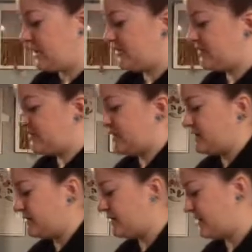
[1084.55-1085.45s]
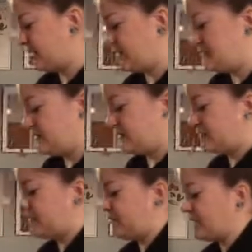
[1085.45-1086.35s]
I'd say, oh, let's see.
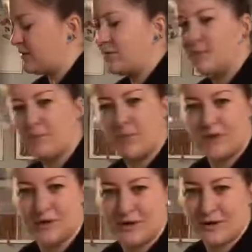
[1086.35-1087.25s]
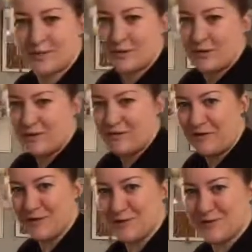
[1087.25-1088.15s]
I'm going to measure it up to one of my
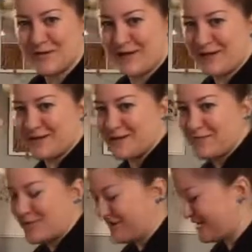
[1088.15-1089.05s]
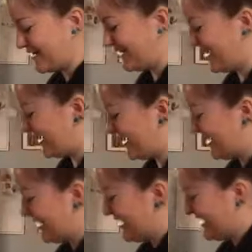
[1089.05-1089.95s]
fingers once I get it to the point that I like it.